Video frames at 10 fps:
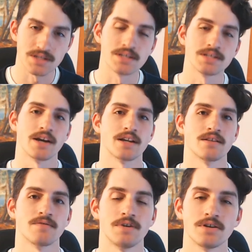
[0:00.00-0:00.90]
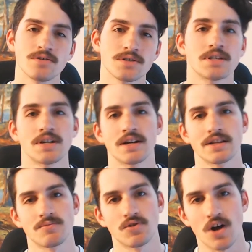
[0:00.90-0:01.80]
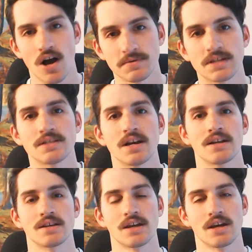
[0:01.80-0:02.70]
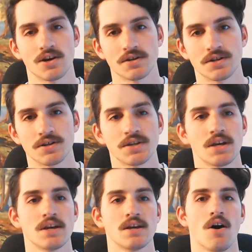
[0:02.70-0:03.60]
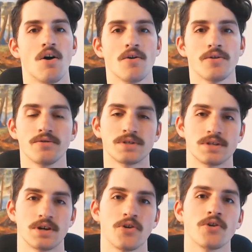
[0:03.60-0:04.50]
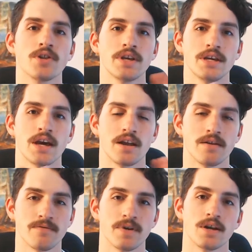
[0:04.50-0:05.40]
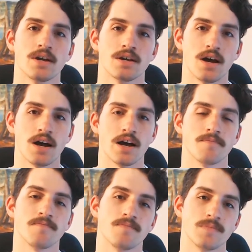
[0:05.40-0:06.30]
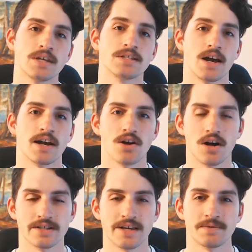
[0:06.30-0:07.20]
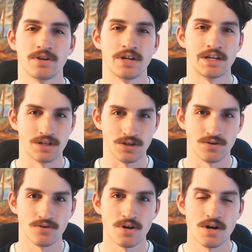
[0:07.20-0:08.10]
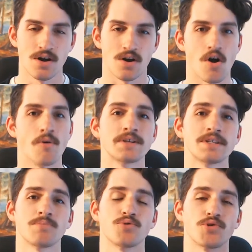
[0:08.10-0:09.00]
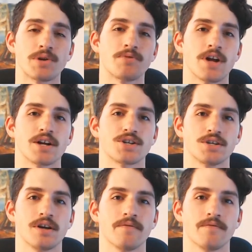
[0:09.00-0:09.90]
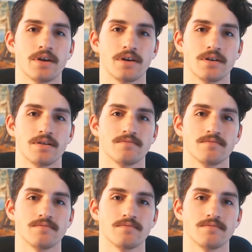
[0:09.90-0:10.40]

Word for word: designing the vehicles, designing the props, designing the characters. All those early kind of uh, design concepts that you need to do are always in the pre-production of the